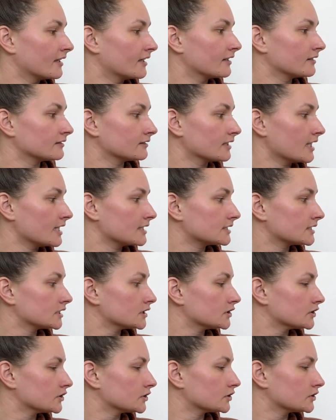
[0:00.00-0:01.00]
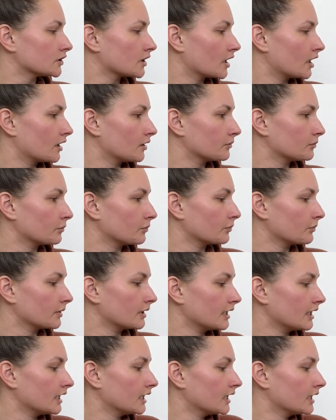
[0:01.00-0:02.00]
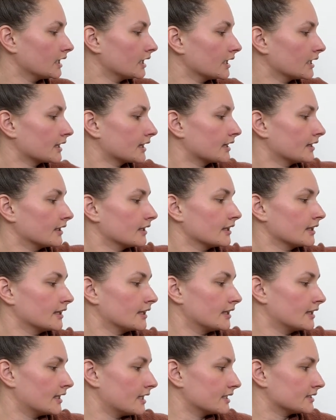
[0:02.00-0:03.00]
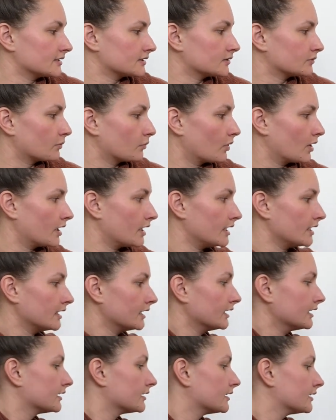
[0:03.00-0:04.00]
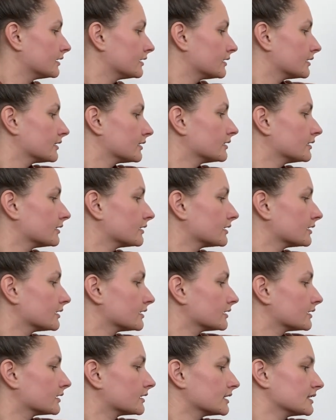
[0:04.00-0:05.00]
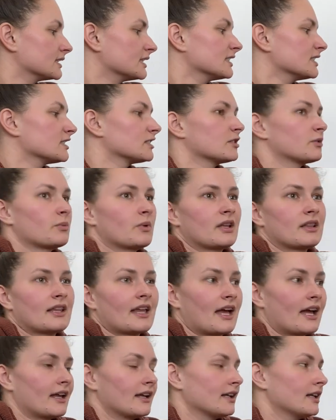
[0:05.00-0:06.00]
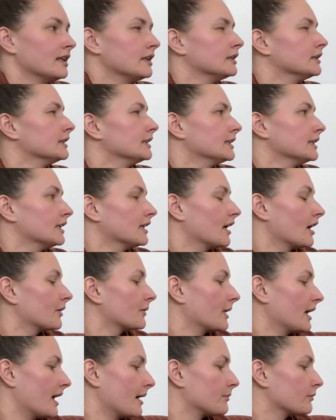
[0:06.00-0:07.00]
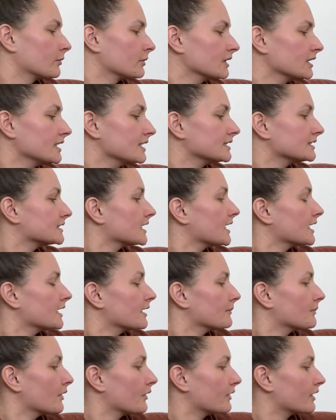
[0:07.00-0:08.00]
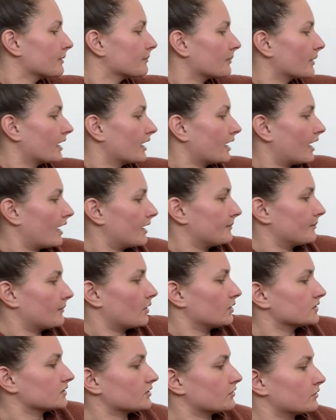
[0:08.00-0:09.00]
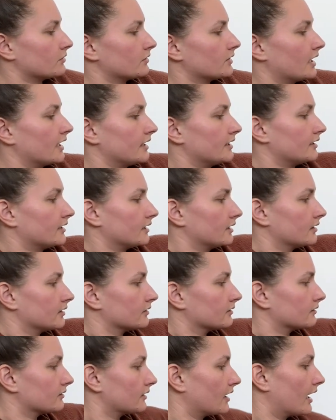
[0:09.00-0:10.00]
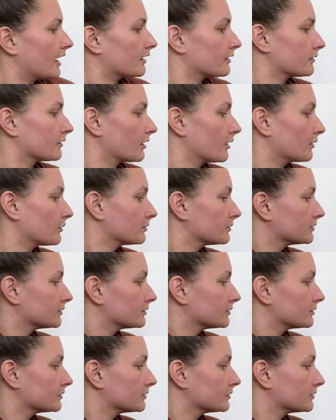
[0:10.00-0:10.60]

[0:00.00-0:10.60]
Let's start with this one, because this is the one that, okay, I'm really excited about it, but I'm also like, I don't know.